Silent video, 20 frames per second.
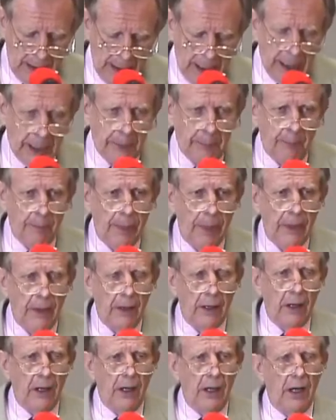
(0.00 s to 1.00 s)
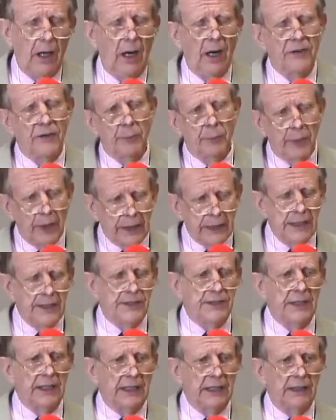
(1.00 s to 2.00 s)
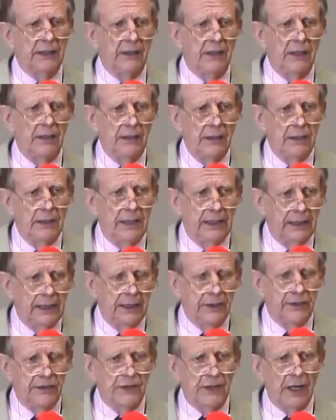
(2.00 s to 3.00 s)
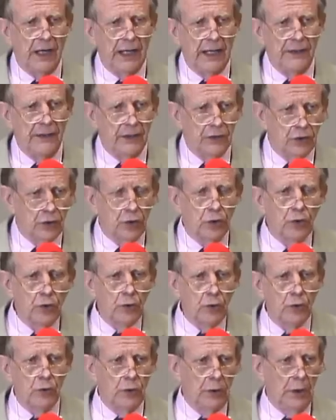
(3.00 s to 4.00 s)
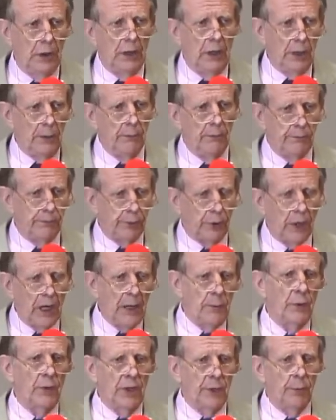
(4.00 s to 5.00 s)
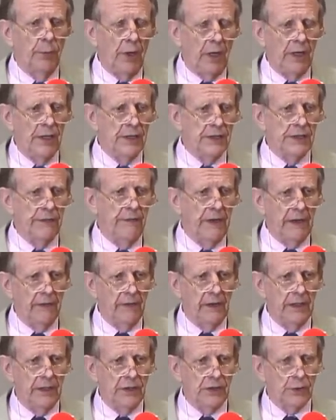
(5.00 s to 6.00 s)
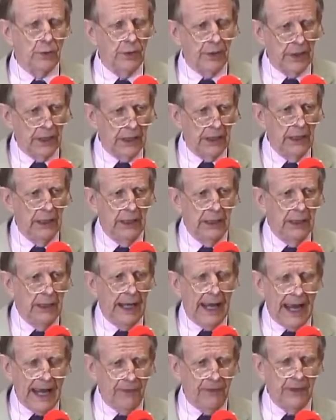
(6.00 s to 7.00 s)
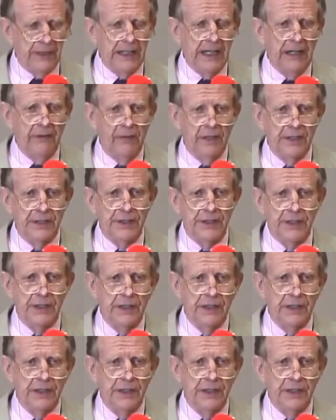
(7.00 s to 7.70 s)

Um, on the money digging, digging side, the two primary bodies of evidence were the affidavits